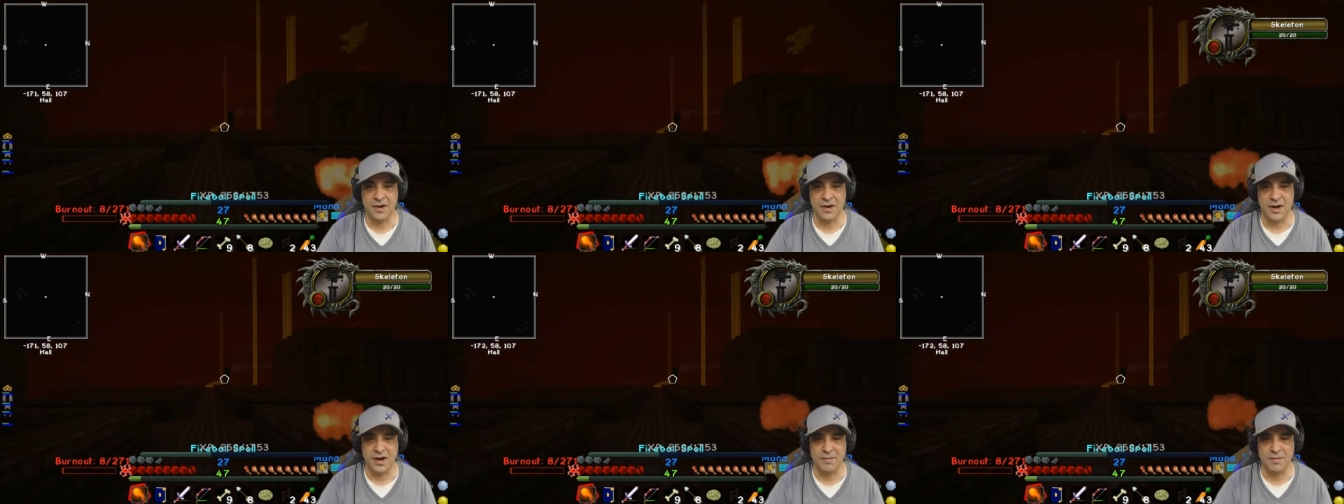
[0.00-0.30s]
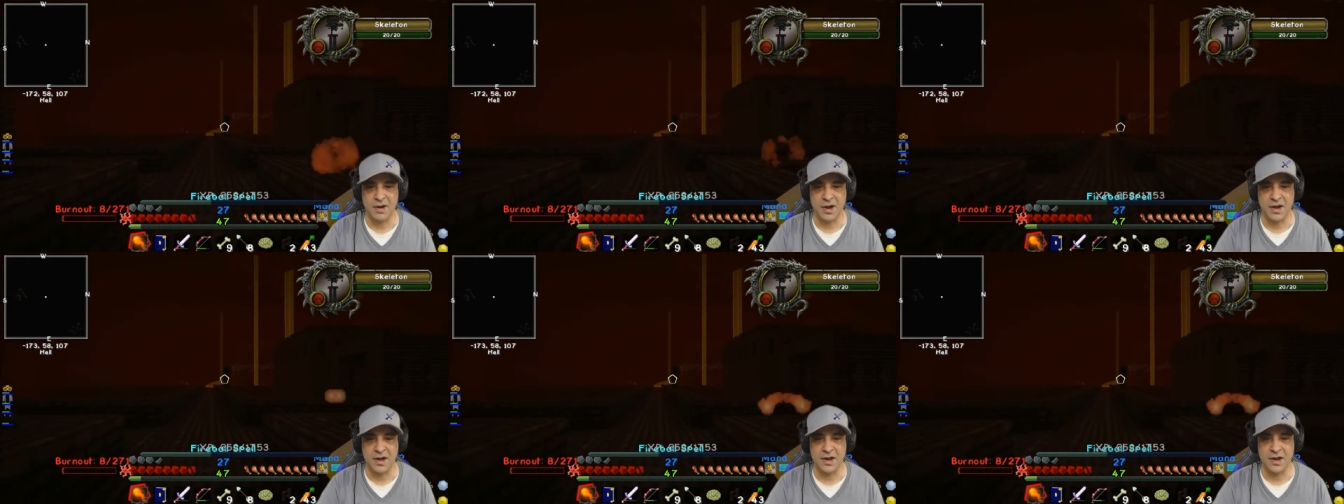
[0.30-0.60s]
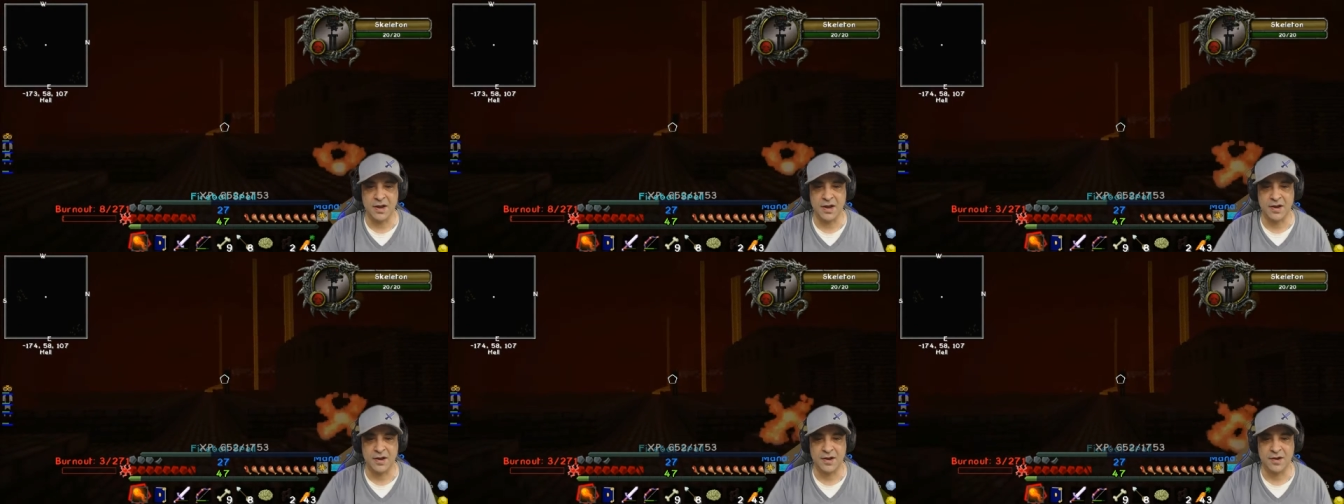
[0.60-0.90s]
Hey,
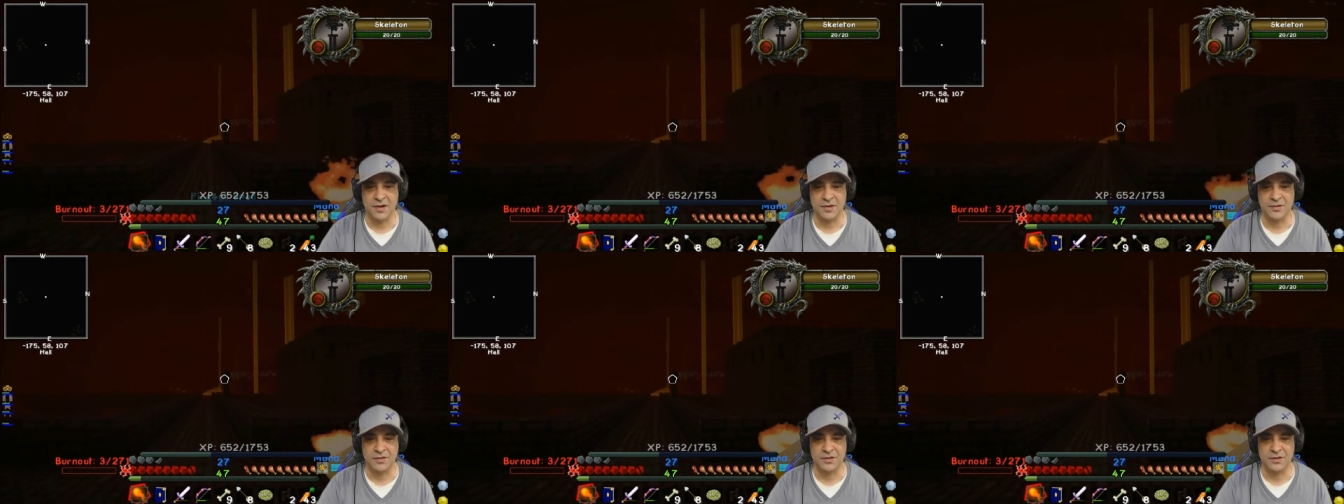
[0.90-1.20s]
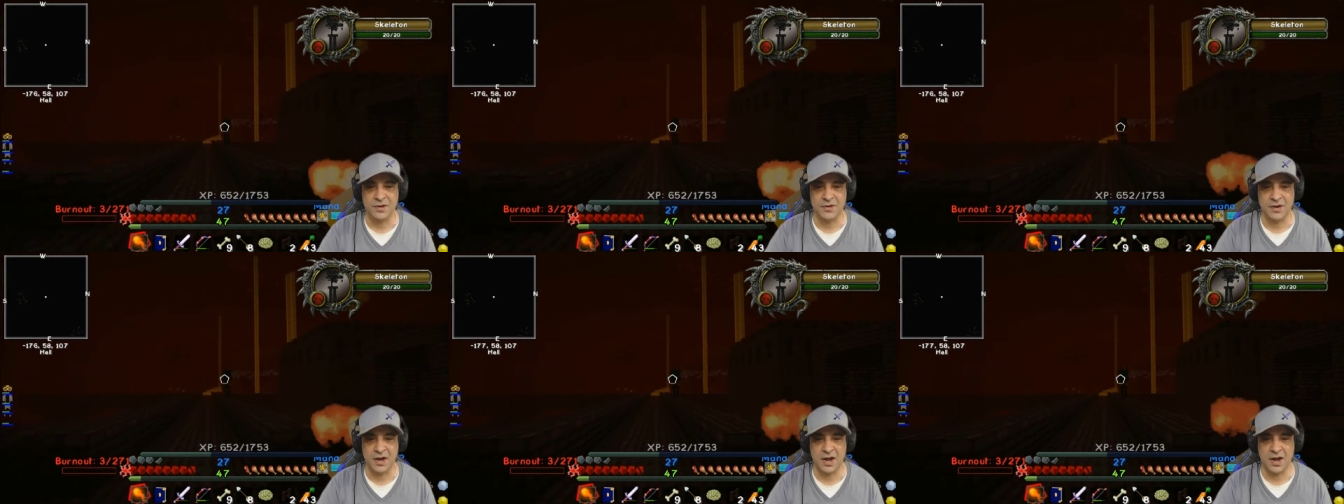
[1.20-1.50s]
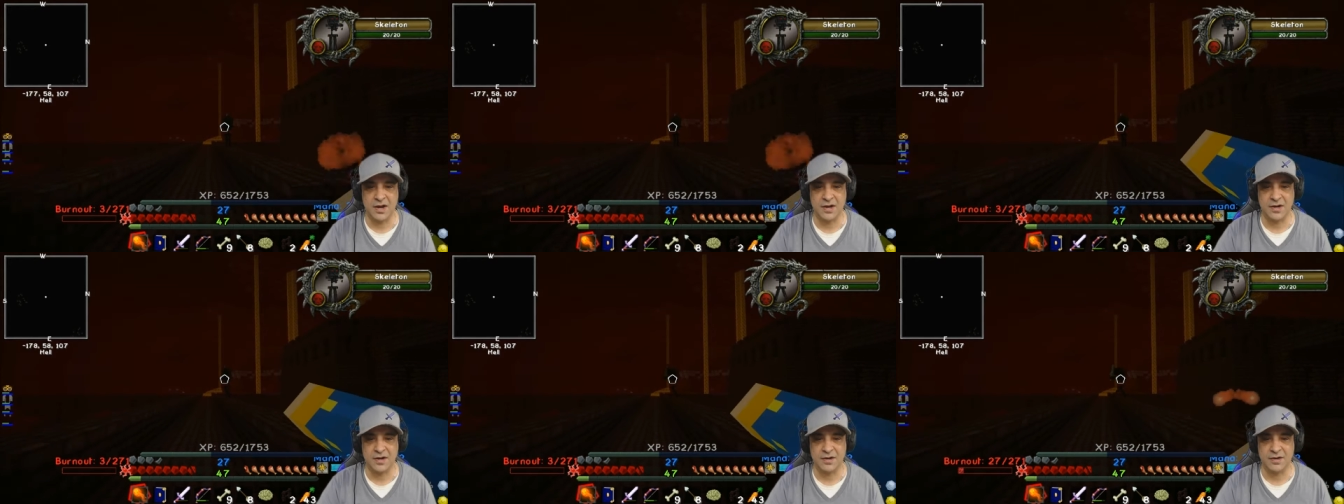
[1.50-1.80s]
buddy. What's going
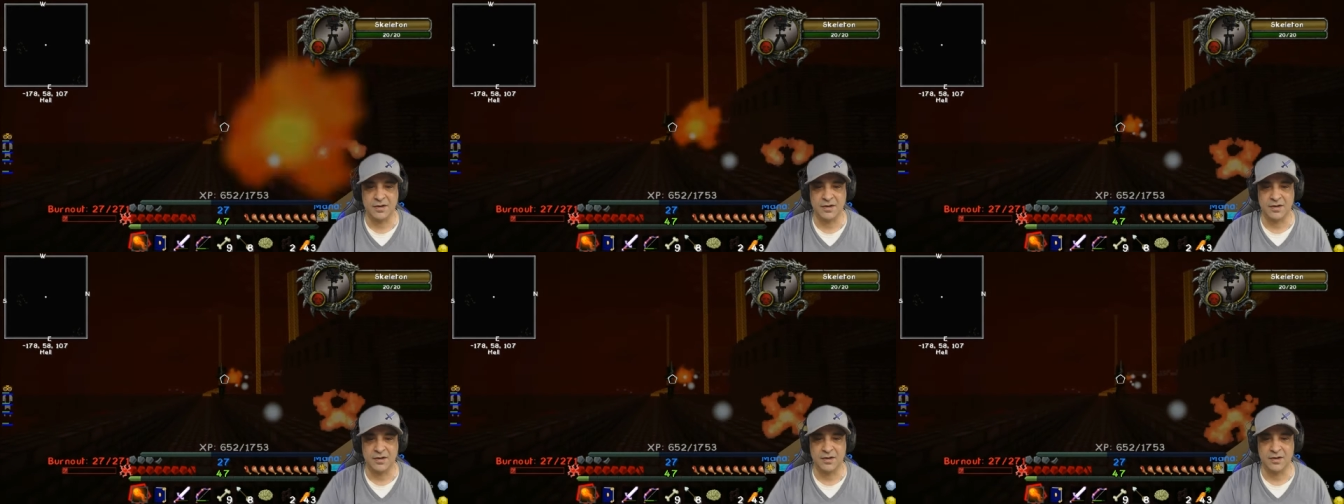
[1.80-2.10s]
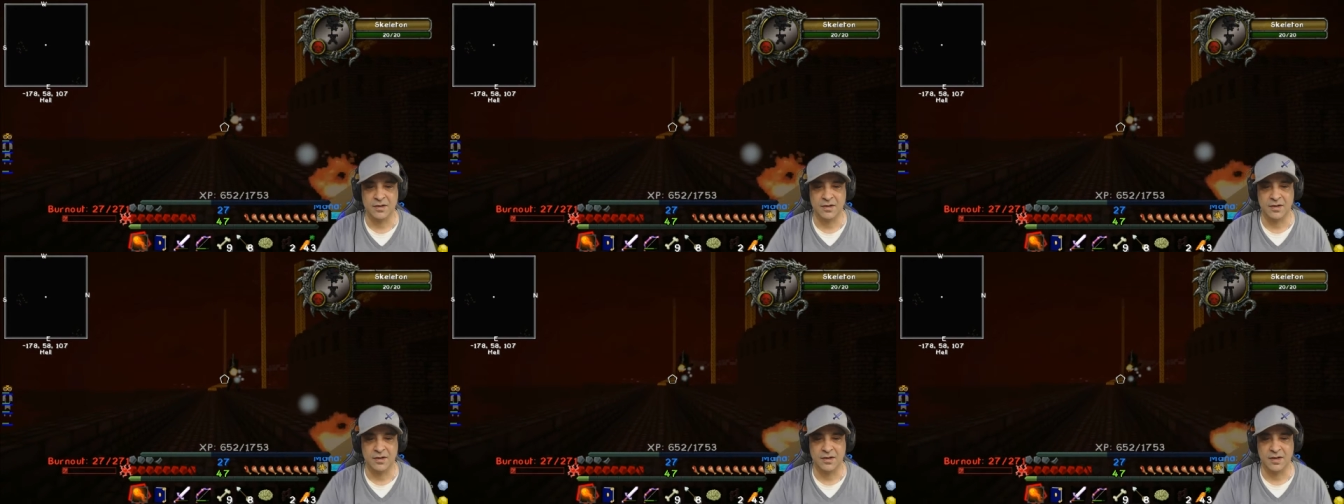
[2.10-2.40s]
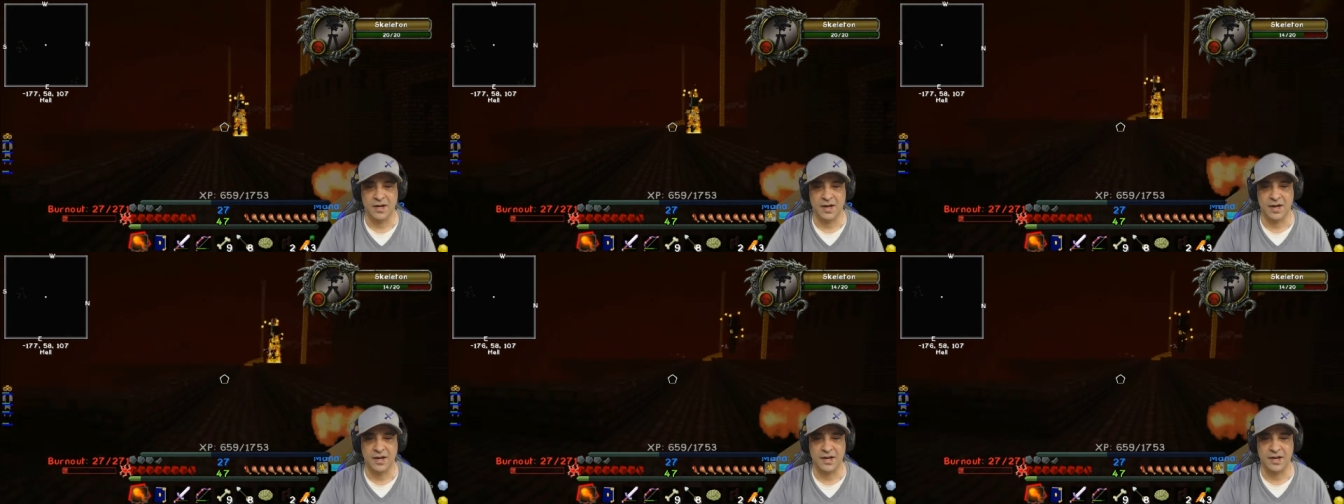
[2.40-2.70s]
on?
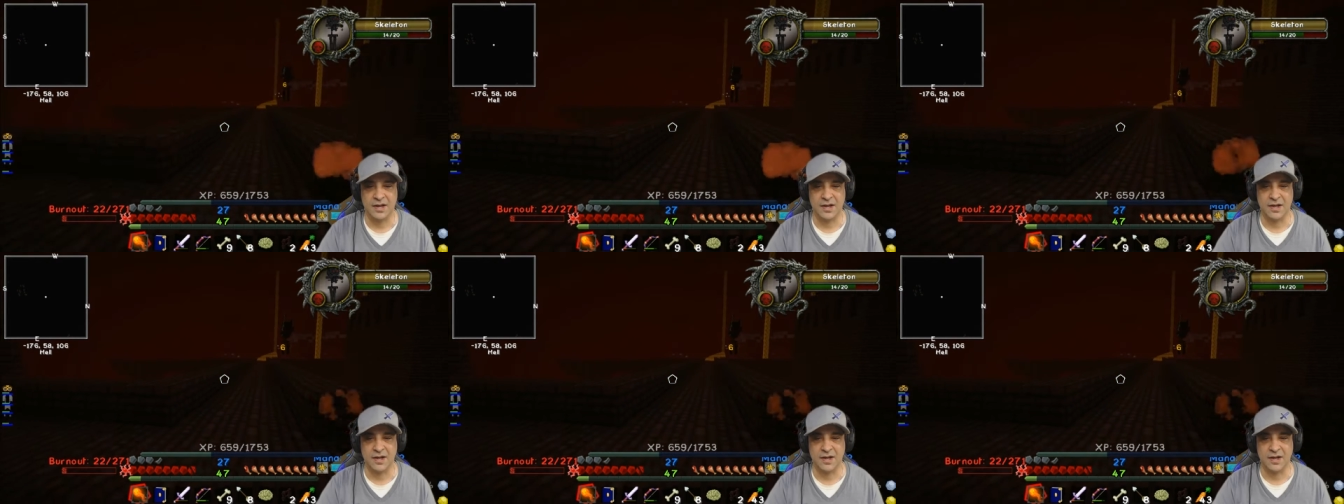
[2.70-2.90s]
Hey.